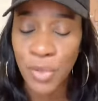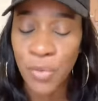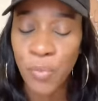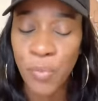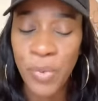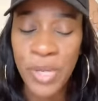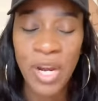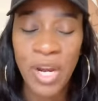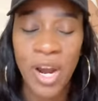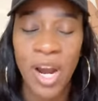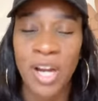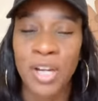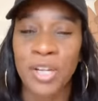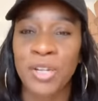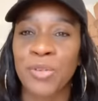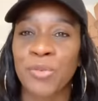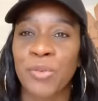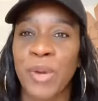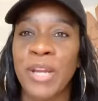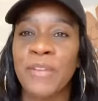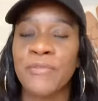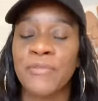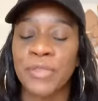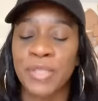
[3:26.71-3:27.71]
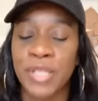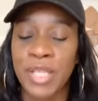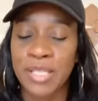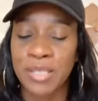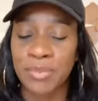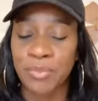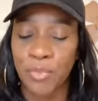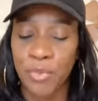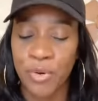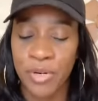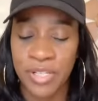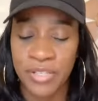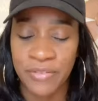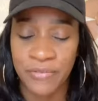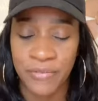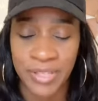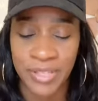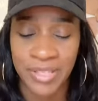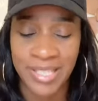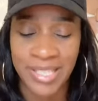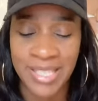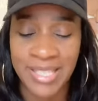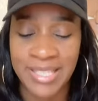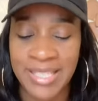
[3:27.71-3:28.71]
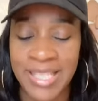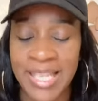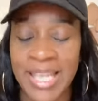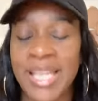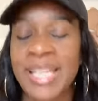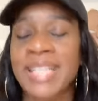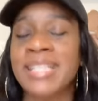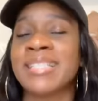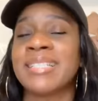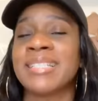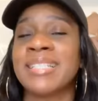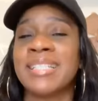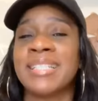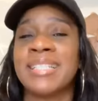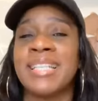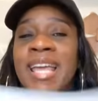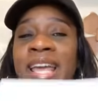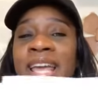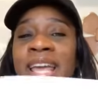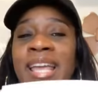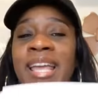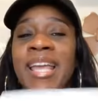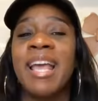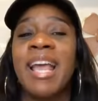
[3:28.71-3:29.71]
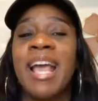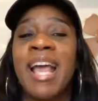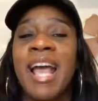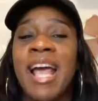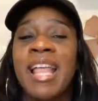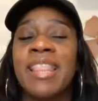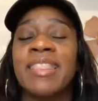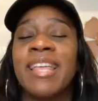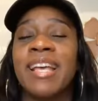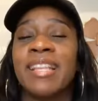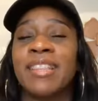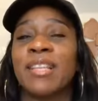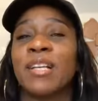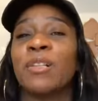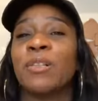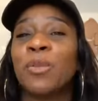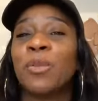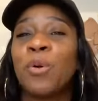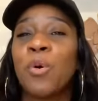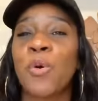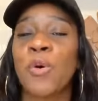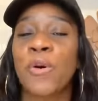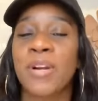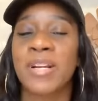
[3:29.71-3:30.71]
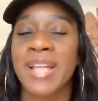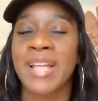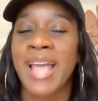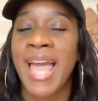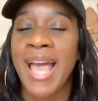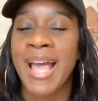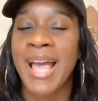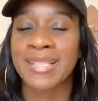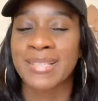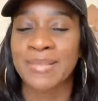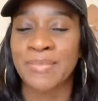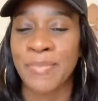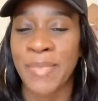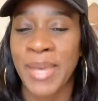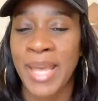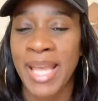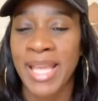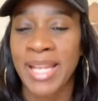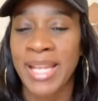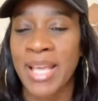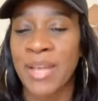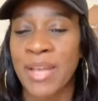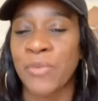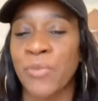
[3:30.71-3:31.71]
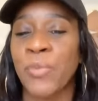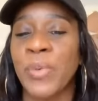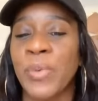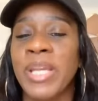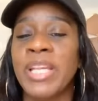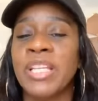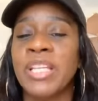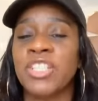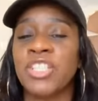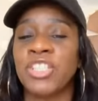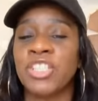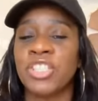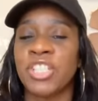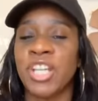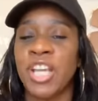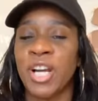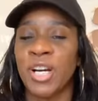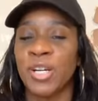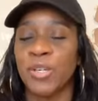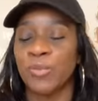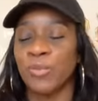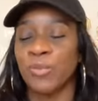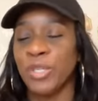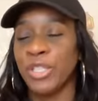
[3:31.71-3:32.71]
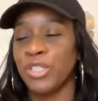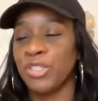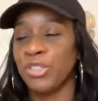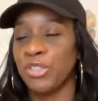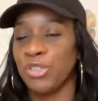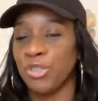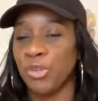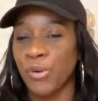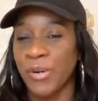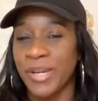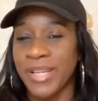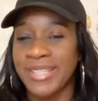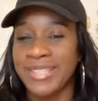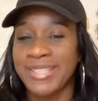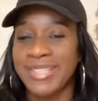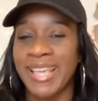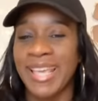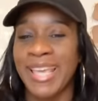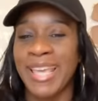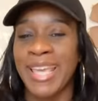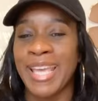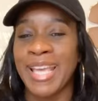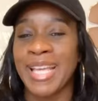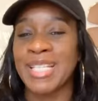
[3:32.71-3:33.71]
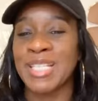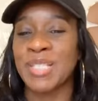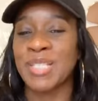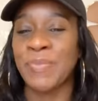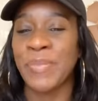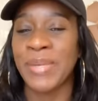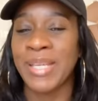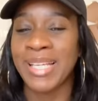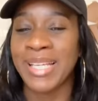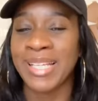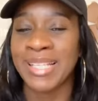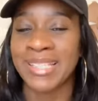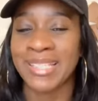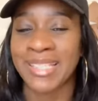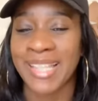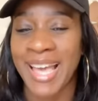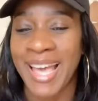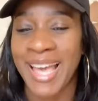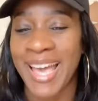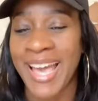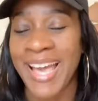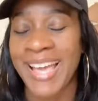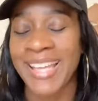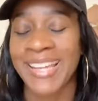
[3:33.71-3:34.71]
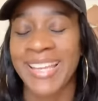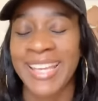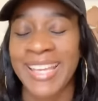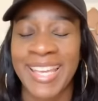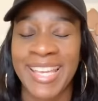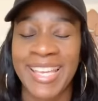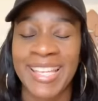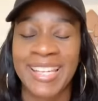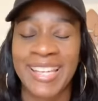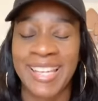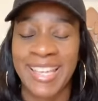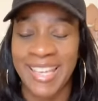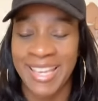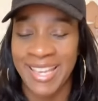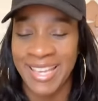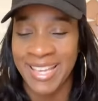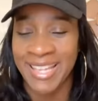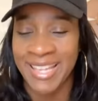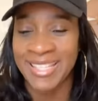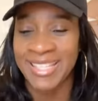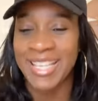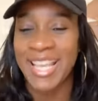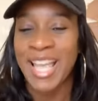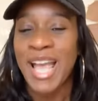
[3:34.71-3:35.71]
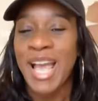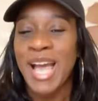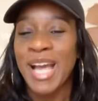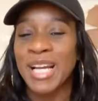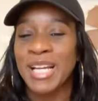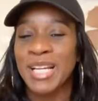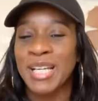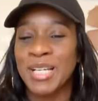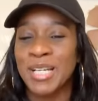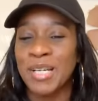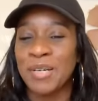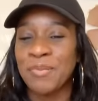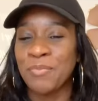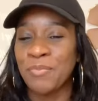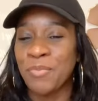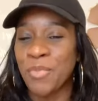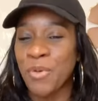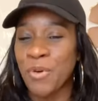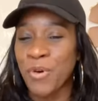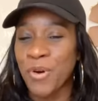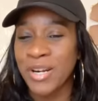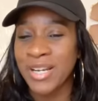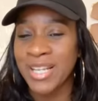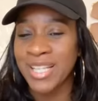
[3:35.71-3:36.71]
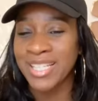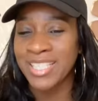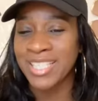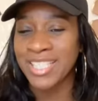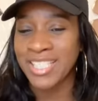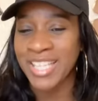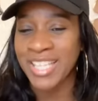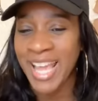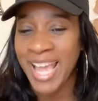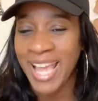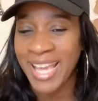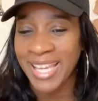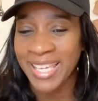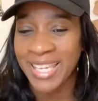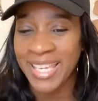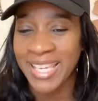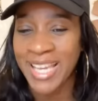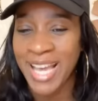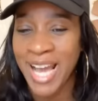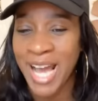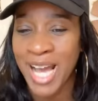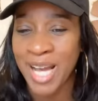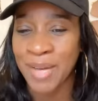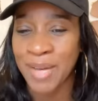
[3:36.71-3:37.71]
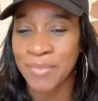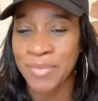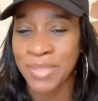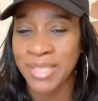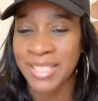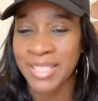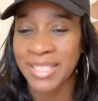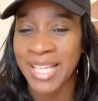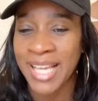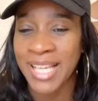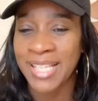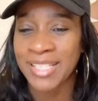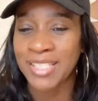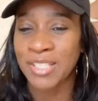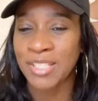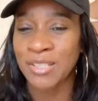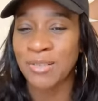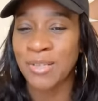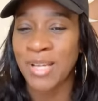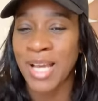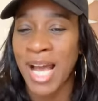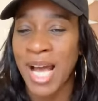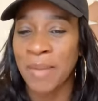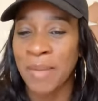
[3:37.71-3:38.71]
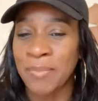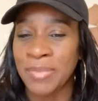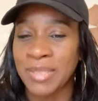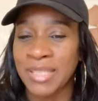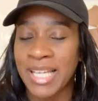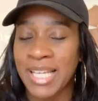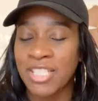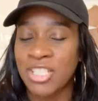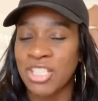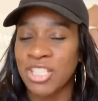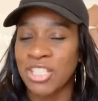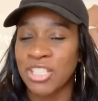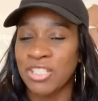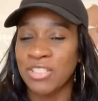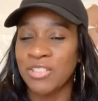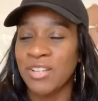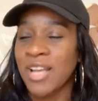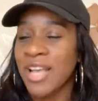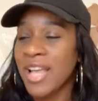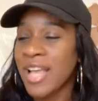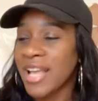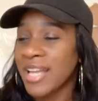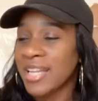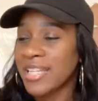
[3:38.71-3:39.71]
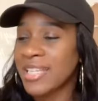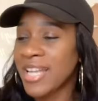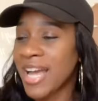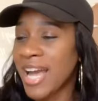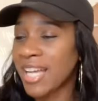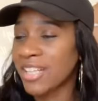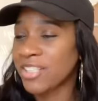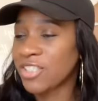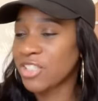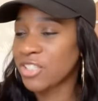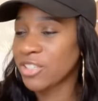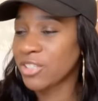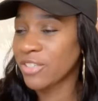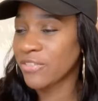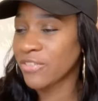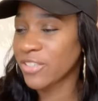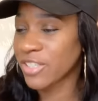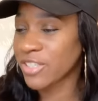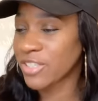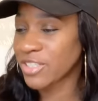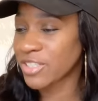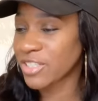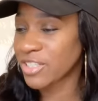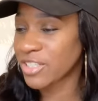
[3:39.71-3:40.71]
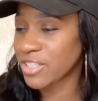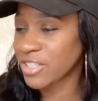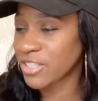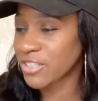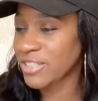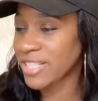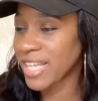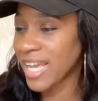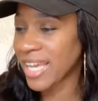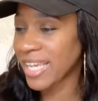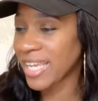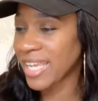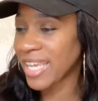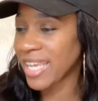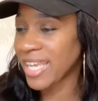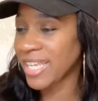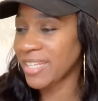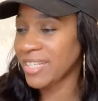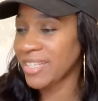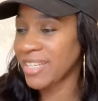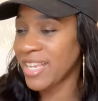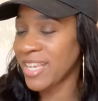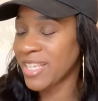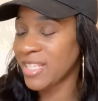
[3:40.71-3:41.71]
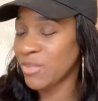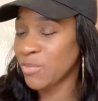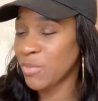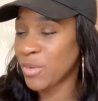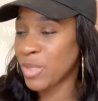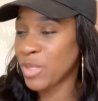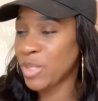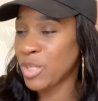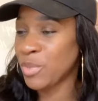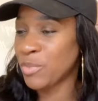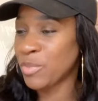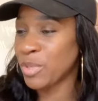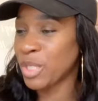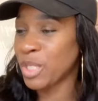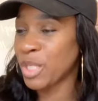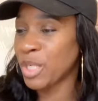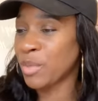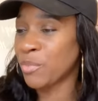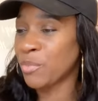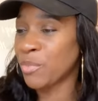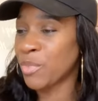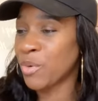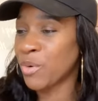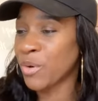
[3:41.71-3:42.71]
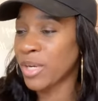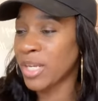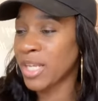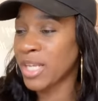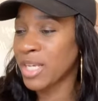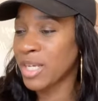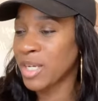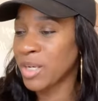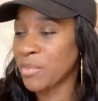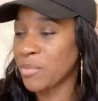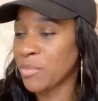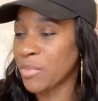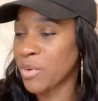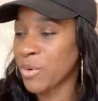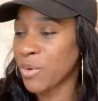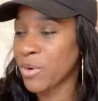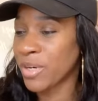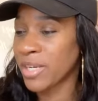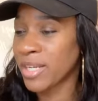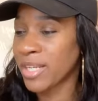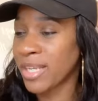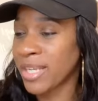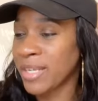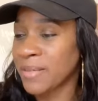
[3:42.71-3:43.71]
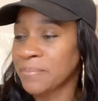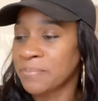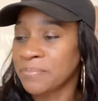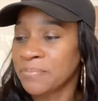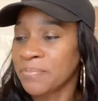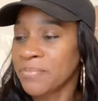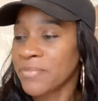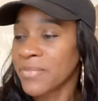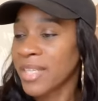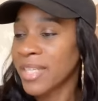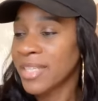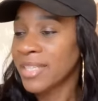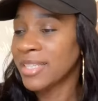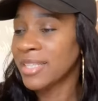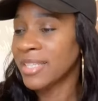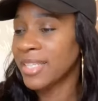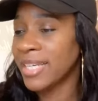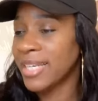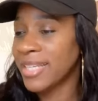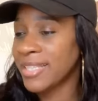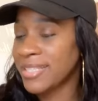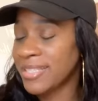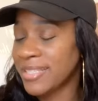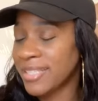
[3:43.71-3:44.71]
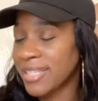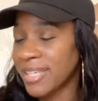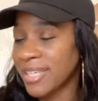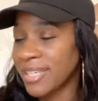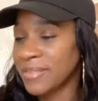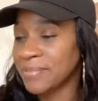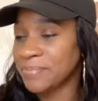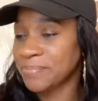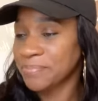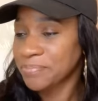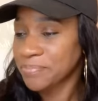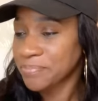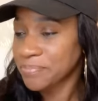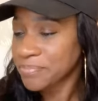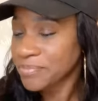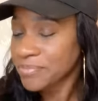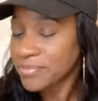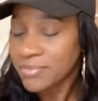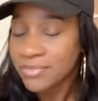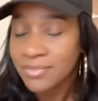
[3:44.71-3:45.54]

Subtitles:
we are grateful this morning, for this is the day that the Lord has made, and we shall rejoice and be glad in it. Good morning, Jackie. God bless you. God bless you. Not sure if your sister Diana is with you, but good morning. Good morning. Listen,